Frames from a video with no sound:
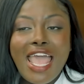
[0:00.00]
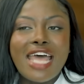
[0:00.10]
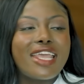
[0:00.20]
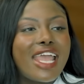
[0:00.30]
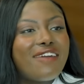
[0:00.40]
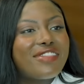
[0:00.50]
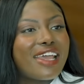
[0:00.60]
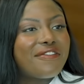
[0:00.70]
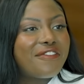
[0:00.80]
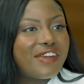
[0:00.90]
And they have
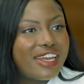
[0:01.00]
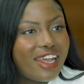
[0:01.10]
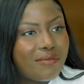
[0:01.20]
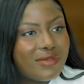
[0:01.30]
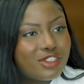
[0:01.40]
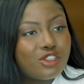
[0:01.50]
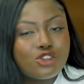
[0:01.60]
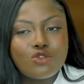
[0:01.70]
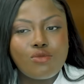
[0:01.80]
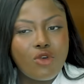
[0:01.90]
that freedom to
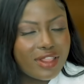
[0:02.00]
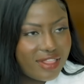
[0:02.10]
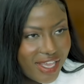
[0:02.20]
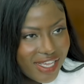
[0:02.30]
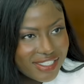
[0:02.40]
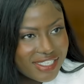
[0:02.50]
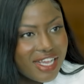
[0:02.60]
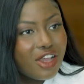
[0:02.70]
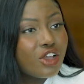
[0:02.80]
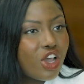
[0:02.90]
do more things,
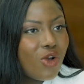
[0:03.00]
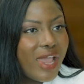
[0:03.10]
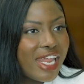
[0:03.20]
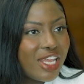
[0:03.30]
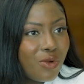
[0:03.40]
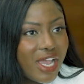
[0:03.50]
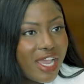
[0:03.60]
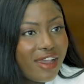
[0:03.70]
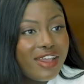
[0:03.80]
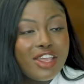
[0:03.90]
yeah. go
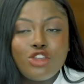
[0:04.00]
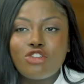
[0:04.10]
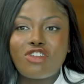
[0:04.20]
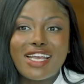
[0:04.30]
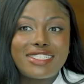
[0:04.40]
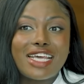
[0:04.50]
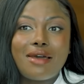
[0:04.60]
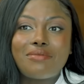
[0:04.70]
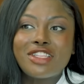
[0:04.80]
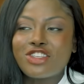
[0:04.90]
anywhere. You dress
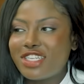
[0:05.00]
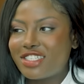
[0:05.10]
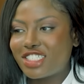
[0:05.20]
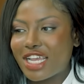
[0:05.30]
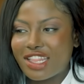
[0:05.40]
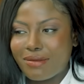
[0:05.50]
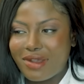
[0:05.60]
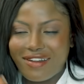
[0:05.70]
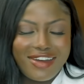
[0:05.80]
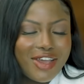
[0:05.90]
up. Do you need to check in the
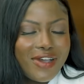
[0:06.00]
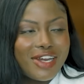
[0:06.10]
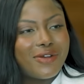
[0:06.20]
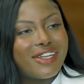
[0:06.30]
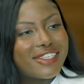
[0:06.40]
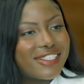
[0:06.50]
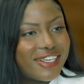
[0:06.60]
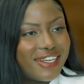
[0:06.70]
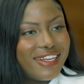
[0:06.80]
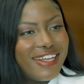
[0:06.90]
mirror? No, I know yeah. it looks
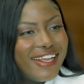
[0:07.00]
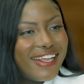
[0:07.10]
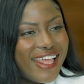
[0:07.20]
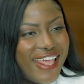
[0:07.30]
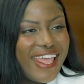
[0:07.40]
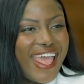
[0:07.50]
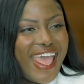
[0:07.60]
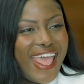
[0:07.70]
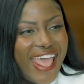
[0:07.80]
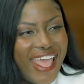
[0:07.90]
good.
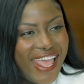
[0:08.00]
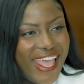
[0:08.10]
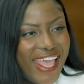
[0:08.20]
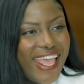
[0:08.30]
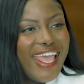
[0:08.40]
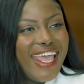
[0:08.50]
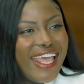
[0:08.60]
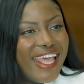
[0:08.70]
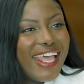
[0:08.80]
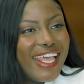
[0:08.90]
You don't
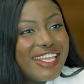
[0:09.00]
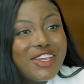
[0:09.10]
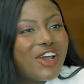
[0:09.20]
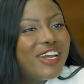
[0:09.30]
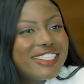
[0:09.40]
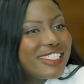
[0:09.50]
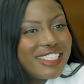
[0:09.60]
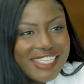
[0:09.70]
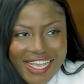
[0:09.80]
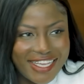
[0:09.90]
need to breathe. You don't need to
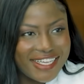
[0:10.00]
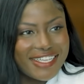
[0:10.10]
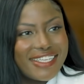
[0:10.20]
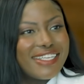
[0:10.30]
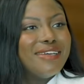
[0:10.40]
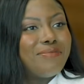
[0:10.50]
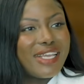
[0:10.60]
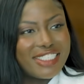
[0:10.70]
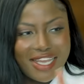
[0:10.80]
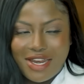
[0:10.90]
check. When you're taking a
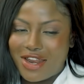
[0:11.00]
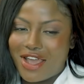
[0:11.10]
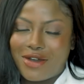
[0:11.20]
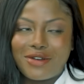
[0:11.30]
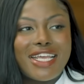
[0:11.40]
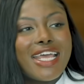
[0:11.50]
picture. No.